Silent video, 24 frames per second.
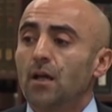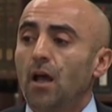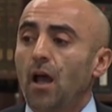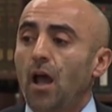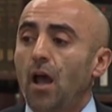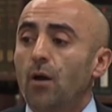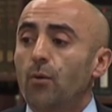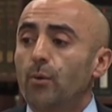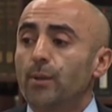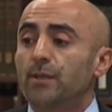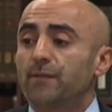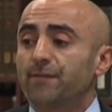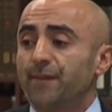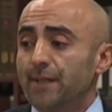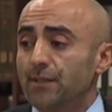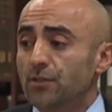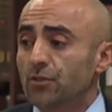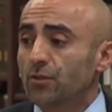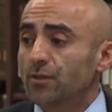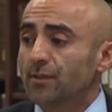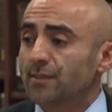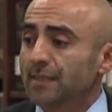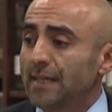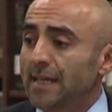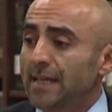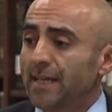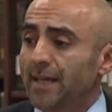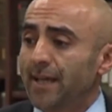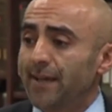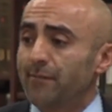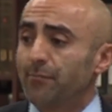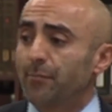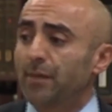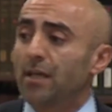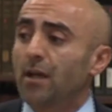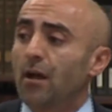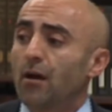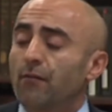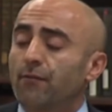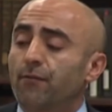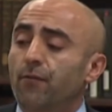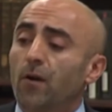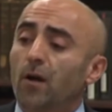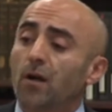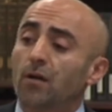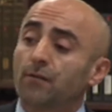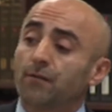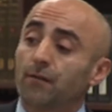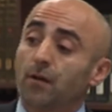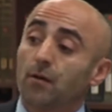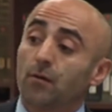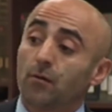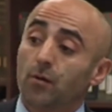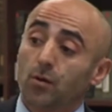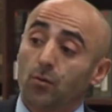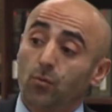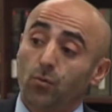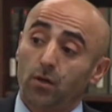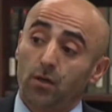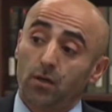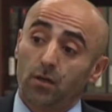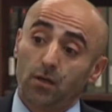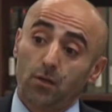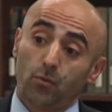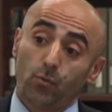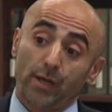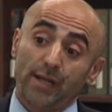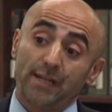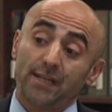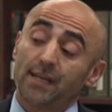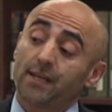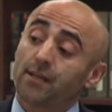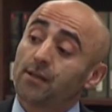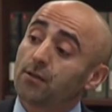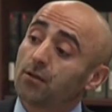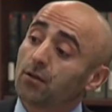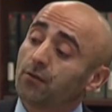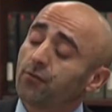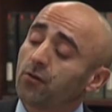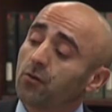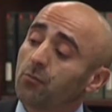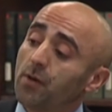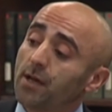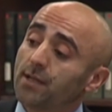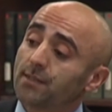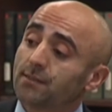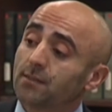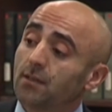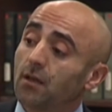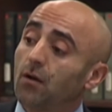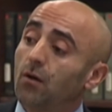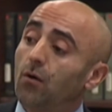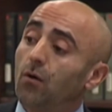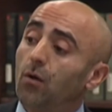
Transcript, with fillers: How adventurous they can be, how far away they can go from us,